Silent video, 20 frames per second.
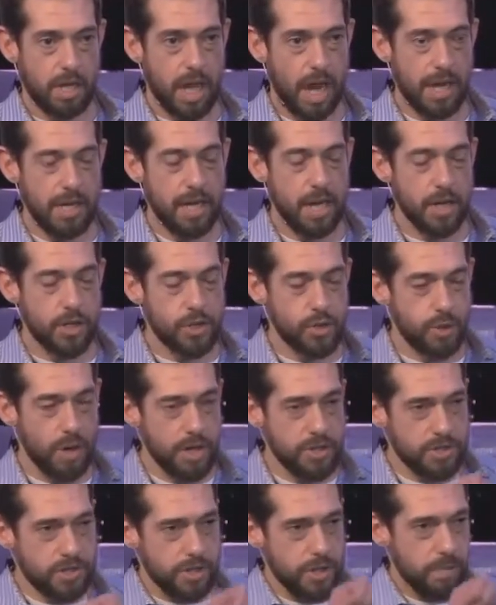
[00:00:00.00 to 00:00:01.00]
God
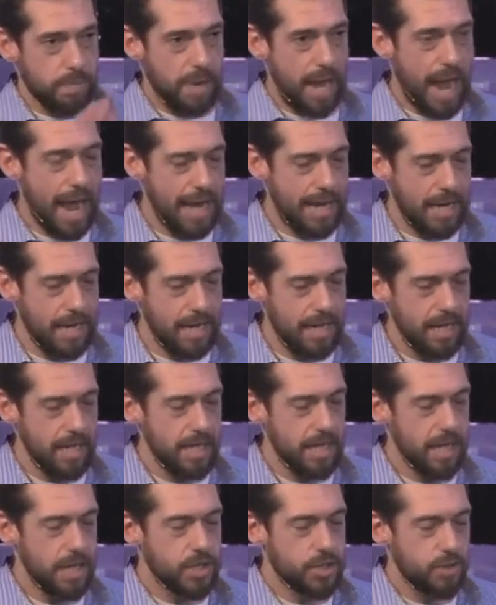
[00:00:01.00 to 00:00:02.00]
trusts you, Patty.
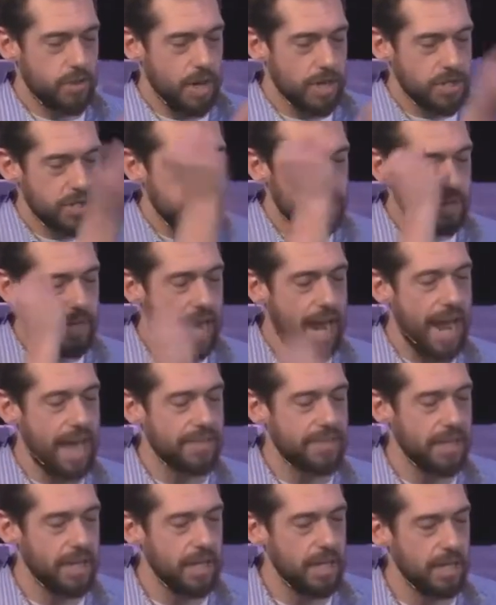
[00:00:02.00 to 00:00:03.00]
He trusts you,
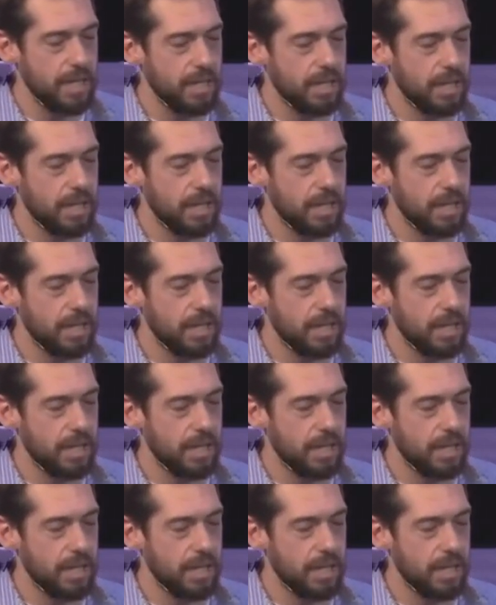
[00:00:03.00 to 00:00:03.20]
Kathy.